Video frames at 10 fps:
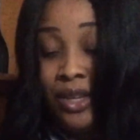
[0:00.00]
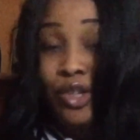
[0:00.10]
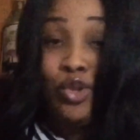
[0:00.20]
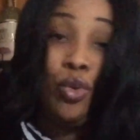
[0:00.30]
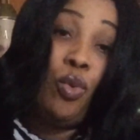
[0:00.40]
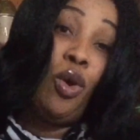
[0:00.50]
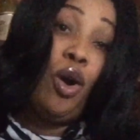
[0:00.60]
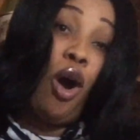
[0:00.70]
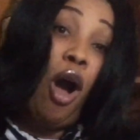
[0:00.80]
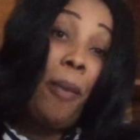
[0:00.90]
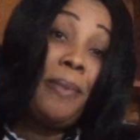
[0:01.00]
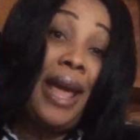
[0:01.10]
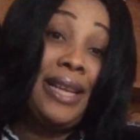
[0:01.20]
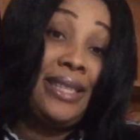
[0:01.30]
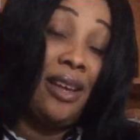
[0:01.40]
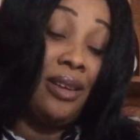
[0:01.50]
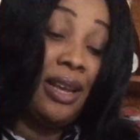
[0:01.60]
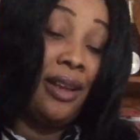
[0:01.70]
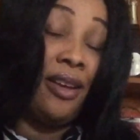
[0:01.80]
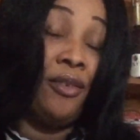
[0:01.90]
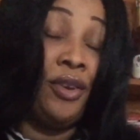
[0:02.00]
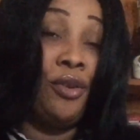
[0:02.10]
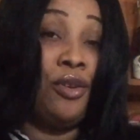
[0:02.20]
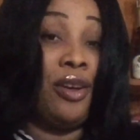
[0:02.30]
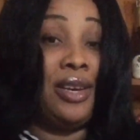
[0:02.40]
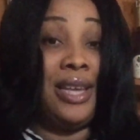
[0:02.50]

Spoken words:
So, up next on the reunion